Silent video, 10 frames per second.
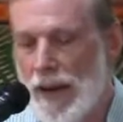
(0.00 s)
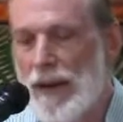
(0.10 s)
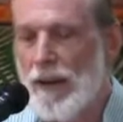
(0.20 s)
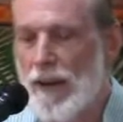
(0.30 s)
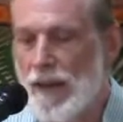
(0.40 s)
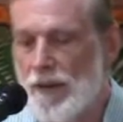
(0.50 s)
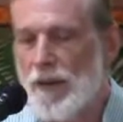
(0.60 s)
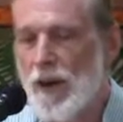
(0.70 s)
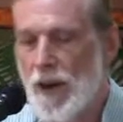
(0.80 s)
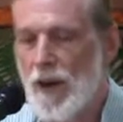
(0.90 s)

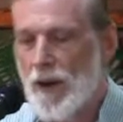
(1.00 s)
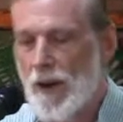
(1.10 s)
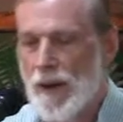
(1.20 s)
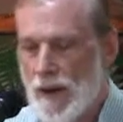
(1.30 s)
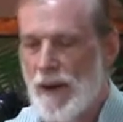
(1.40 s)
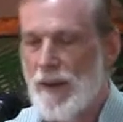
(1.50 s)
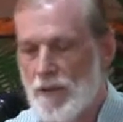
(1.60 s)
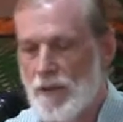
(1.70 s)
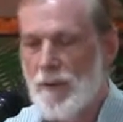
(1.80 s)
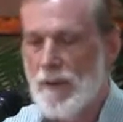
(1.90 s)
Achilles
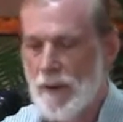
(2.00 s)
is